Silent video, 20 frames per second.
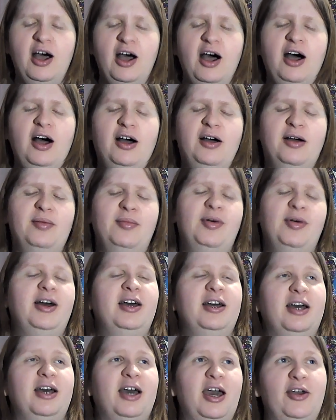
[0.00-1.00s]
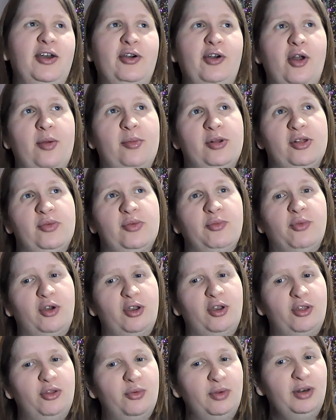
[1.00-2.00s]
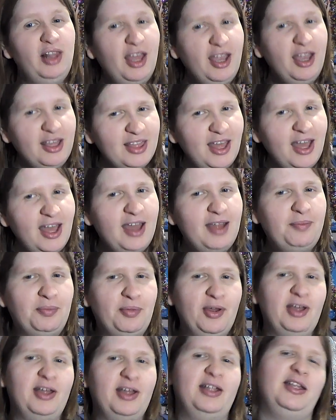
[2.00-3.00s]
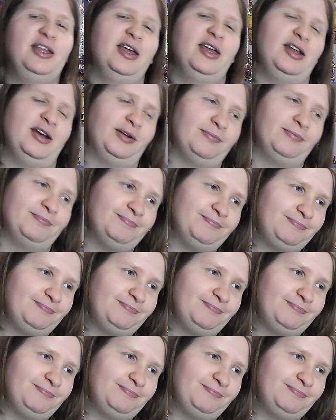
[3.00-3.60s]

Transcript: Um, I don't know how much Morgans would like that, but you know.